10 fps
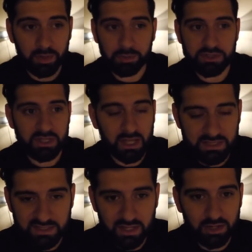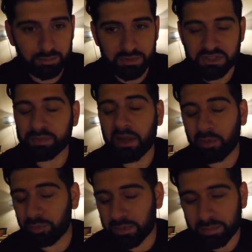It was not set up despite
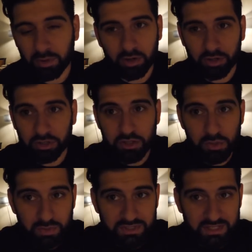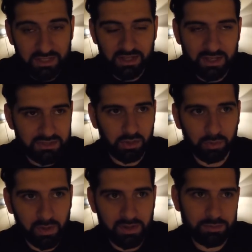what people are accusing, as
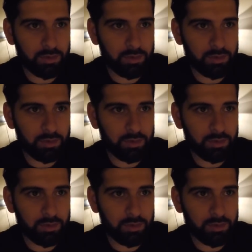always.